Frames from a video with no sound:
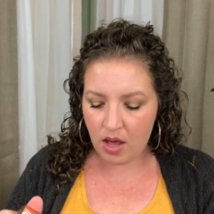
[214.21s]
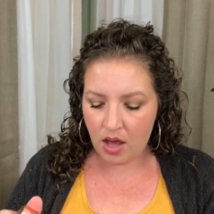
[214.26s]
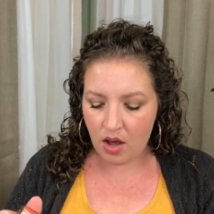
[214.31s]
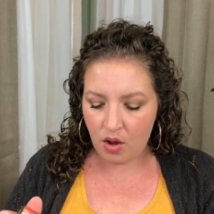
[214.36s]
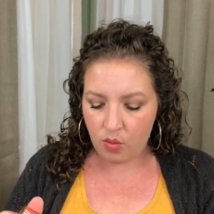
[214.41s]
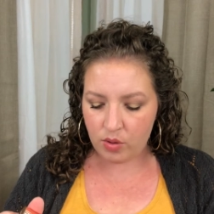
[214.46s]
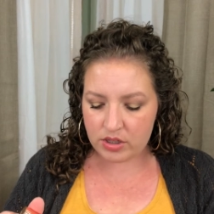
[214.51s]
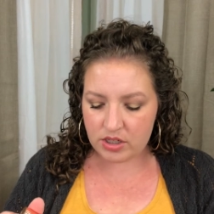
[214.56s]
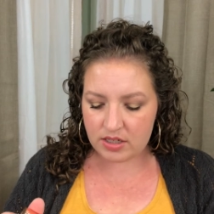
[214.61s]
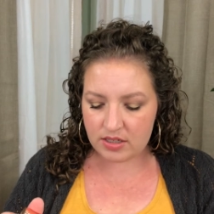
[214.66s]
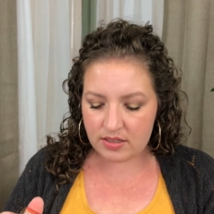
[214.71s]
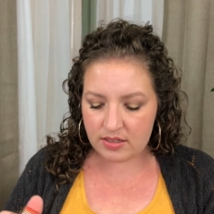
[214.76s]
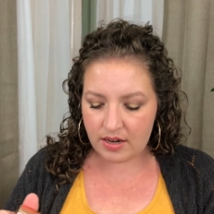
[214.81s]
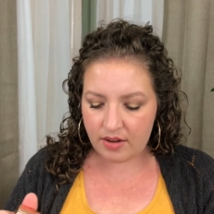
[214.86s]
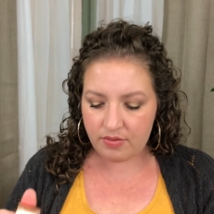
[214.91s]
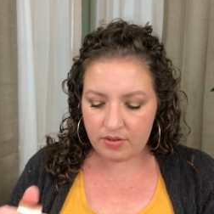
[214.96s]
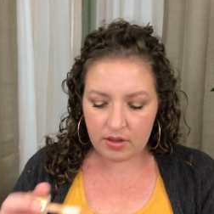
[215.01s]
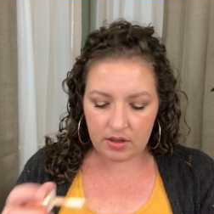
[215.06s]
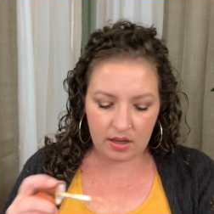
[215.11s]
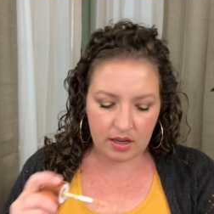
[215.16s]
which is
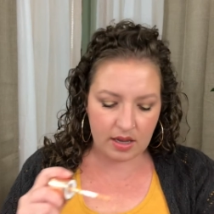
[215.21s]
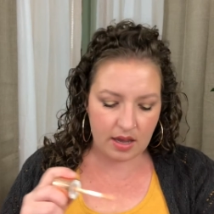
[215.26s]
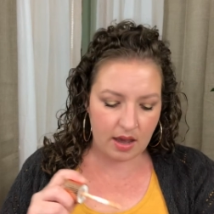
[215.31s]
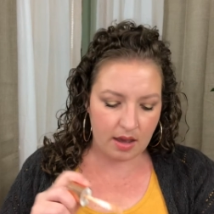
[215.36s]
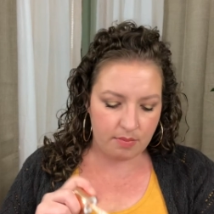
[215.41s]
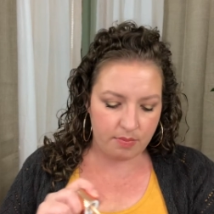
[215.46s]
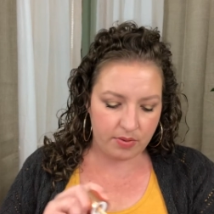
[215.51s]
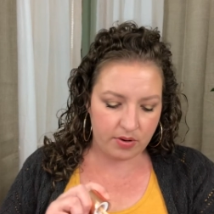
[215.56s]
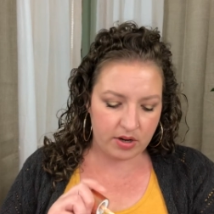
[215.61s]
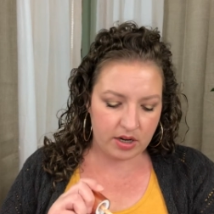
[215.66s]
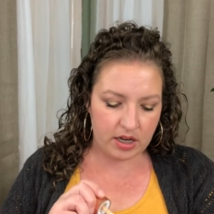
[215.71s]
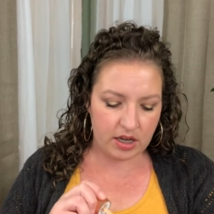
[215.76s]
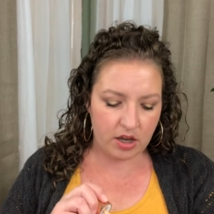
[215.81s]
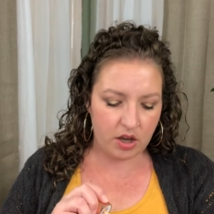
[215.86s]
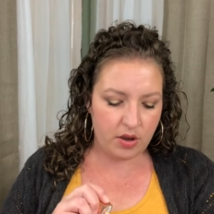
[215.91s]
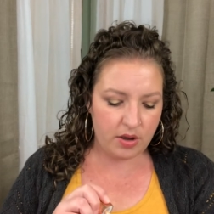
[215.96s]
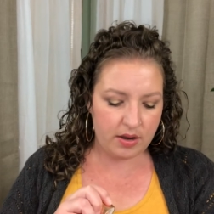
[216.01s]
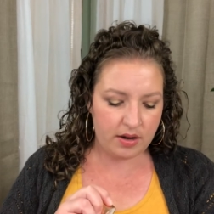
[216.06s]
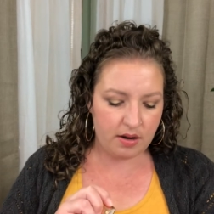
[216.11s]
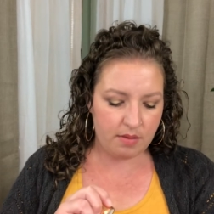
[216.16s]
definitely a pretty
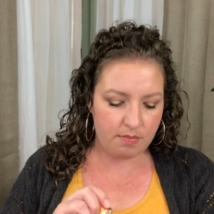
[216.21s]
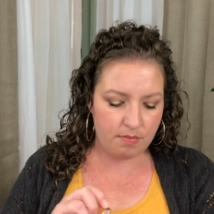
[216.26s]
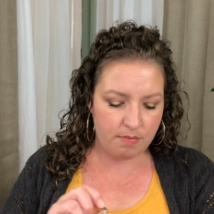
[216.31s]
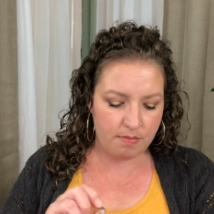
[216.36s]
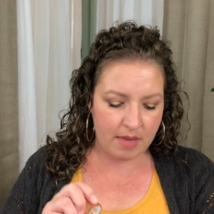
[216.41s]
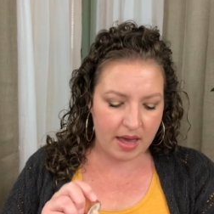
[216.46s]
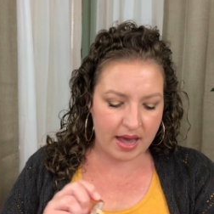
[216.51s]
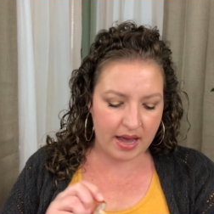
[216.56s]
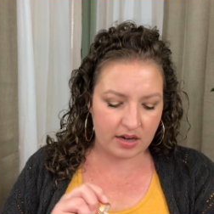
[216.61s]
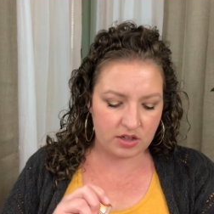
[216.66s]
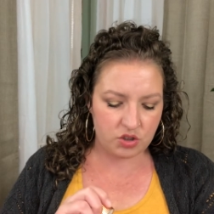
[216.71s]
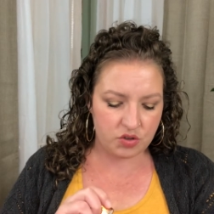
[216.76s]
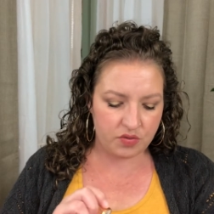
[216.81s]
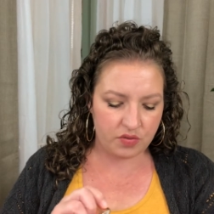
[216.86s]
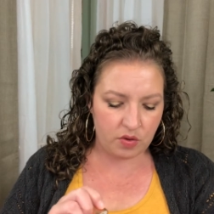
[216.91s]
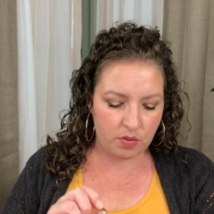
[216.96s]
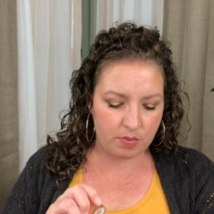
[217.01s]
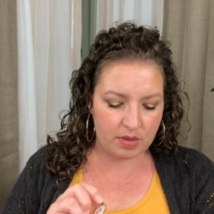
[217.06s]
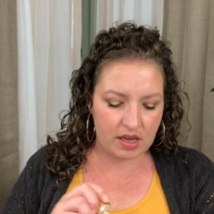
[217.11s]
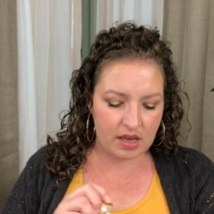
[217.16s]
good match
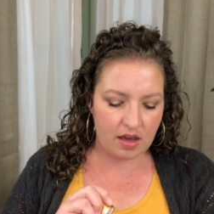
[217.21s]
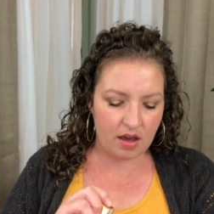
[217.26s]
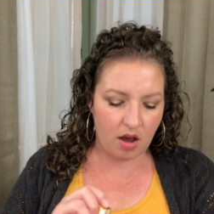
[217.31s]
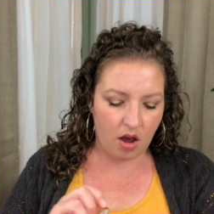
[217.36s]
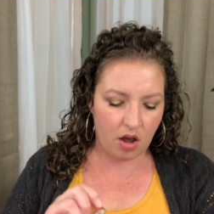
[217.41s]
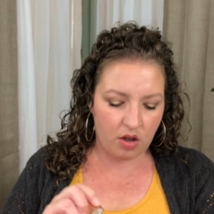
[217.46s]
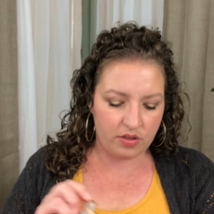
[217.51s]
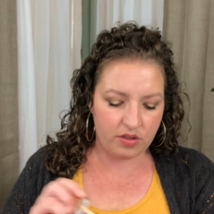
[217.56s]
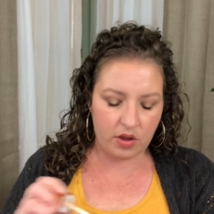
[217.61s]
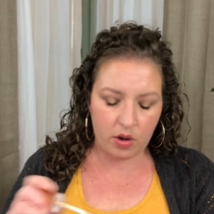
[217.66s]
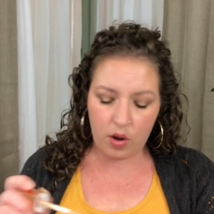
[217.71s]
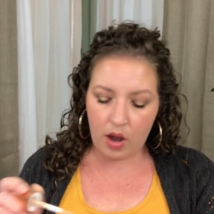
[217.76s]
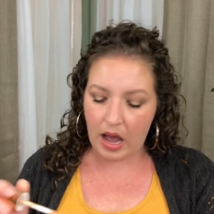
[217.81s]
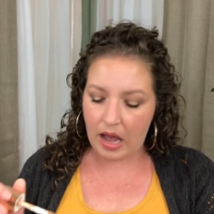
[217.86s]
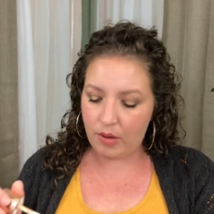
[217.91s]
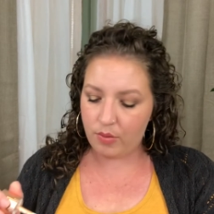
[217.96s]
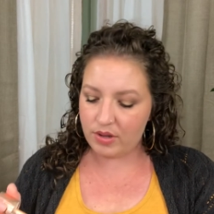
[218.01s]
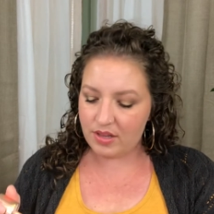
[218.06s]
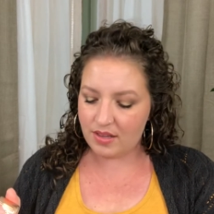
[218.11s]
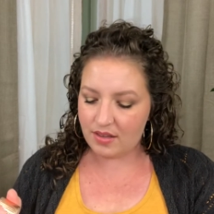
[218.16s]
for me, although I
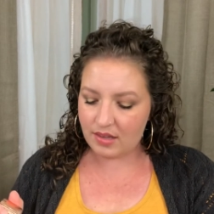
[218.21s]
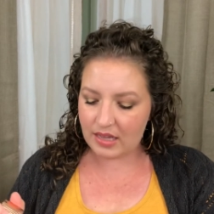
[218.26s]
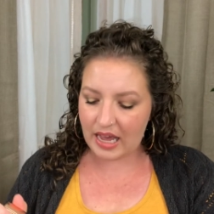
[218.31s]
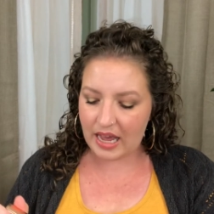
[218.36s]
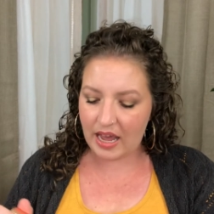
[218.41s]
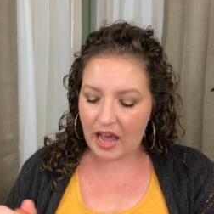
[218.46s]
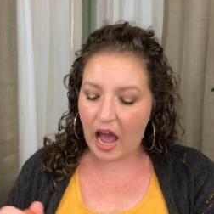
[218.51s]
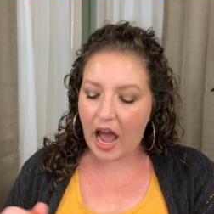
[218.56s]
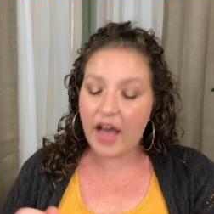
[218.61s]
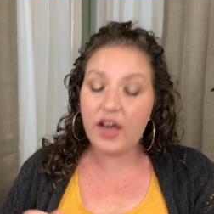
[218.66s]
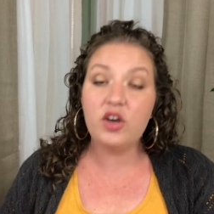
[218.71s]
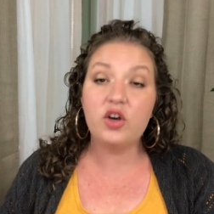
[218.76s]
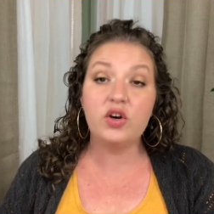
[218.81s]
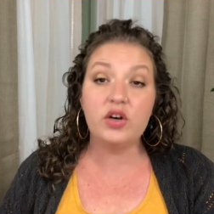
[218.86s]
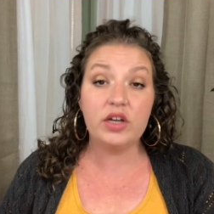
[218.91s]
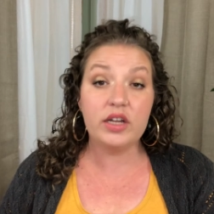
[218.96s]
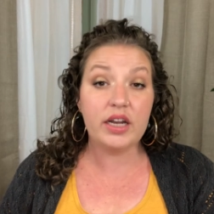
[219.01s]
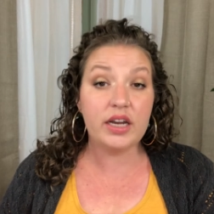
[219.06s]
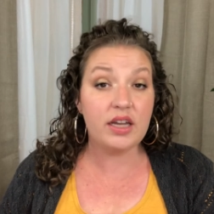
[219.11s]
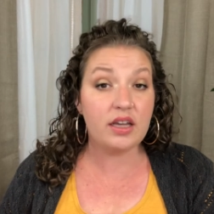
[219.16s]
would say I
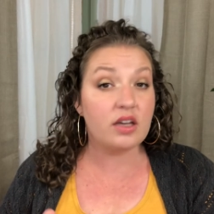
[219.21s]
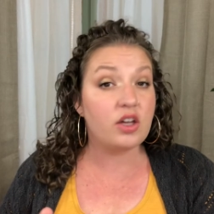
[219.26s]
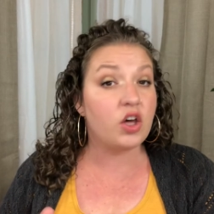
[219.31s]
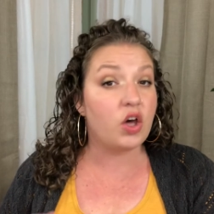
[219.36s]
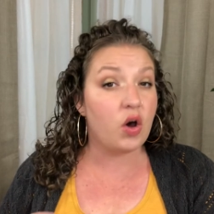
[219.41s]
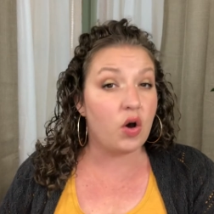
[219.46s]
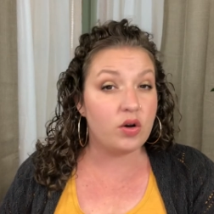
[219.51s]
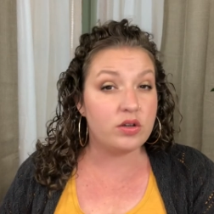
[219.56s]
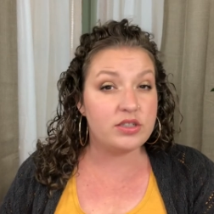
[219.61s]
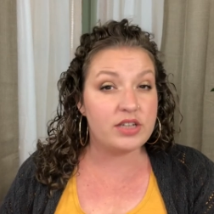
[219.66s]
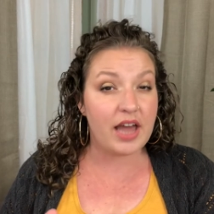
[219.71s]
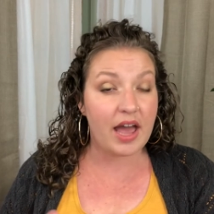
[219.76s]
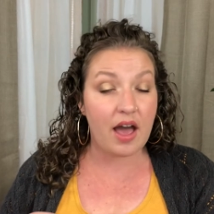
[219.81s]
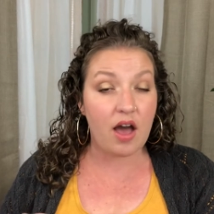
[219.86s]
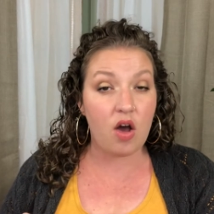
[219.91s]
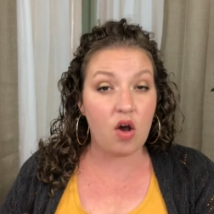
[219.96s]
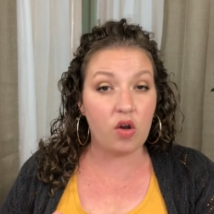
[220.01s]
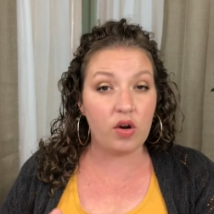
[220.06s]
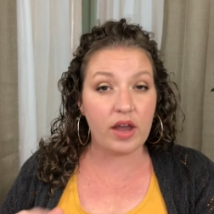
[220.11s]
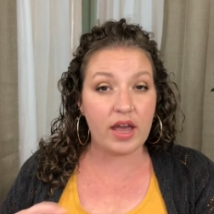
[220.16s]
could go
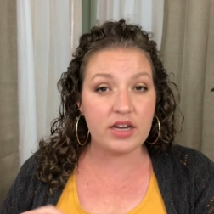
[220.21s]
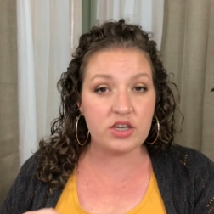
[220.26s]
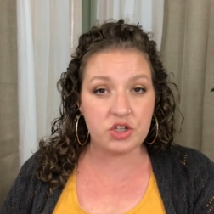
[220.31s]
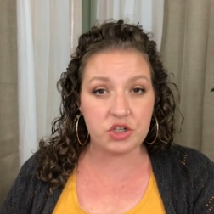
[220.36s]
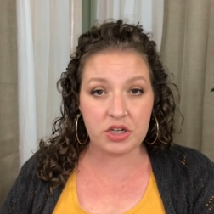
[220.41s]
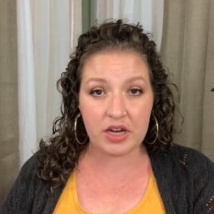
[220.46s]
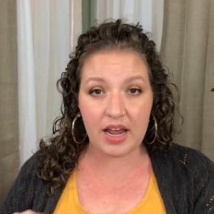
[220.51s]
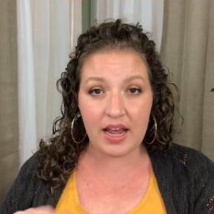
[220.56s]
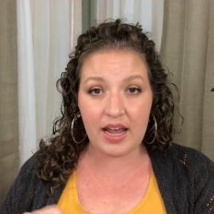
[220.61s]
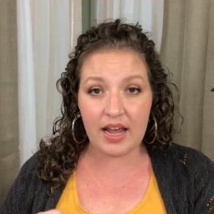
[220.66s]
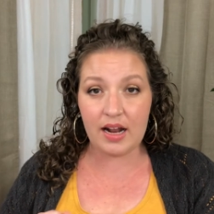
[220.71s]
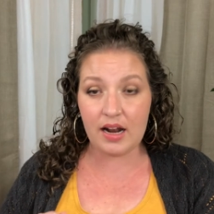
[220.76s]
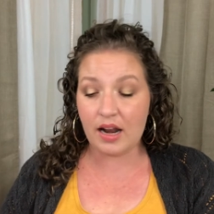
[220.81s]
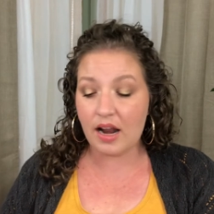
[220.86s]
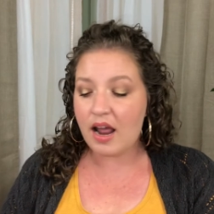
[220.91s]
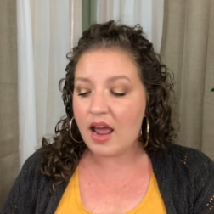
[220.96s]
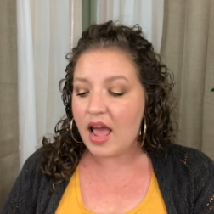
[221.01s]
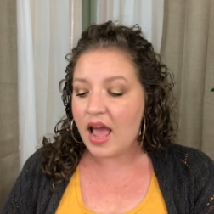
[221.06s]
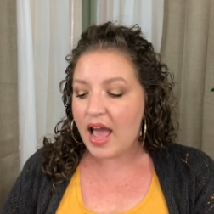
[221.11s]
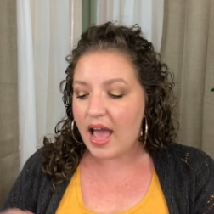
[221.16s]
down a shade
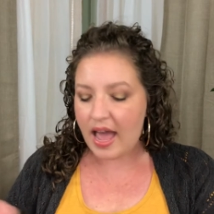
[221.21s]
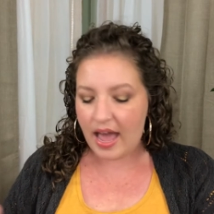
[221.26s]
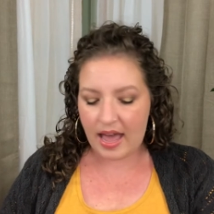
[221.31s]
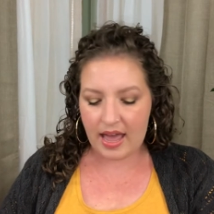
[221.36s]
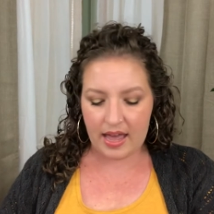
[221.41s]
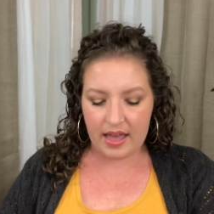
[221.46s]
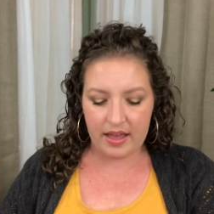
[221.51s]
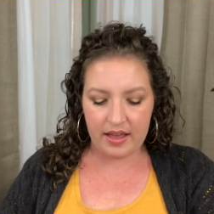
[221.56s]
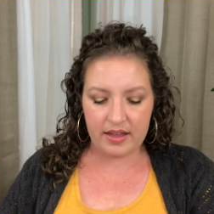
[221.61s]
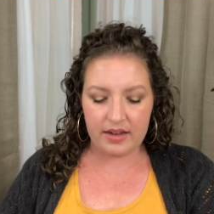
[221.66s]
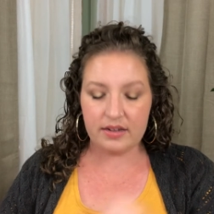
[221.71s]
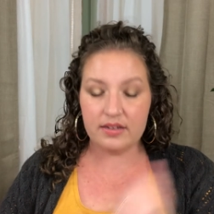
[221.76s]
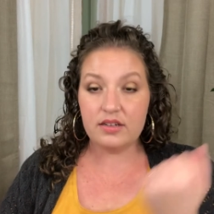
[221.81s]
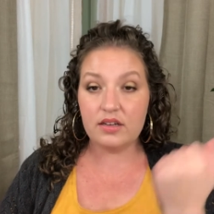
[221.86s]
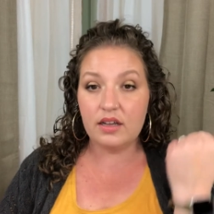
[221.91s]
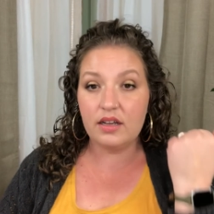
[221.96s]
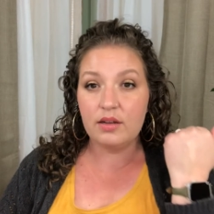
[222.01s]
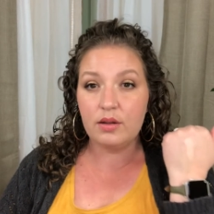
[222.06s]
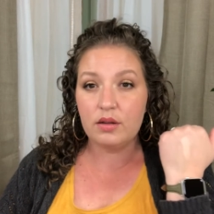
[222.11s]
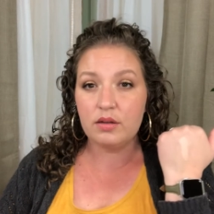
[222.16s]
and
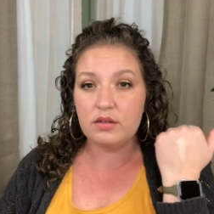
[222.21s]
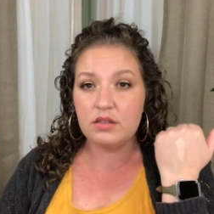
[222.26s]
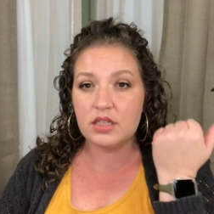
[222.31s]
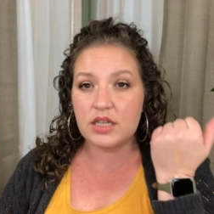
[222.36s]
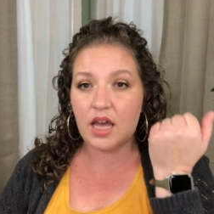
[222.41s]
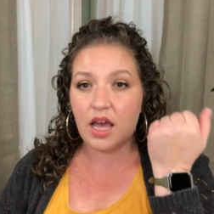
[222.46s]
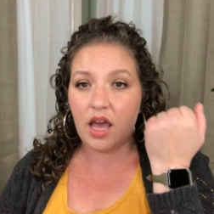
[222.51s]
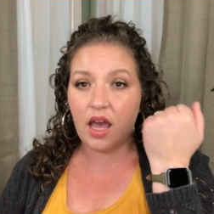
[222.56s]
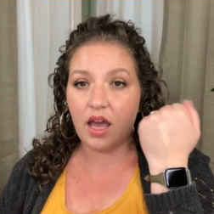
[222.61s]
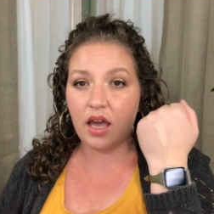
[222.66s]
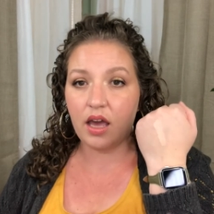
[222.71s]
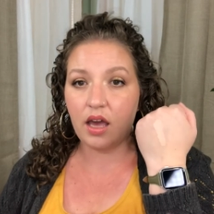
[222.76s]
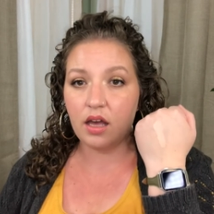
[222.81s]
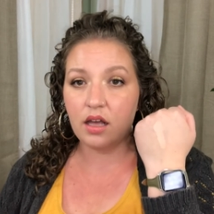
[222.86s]
take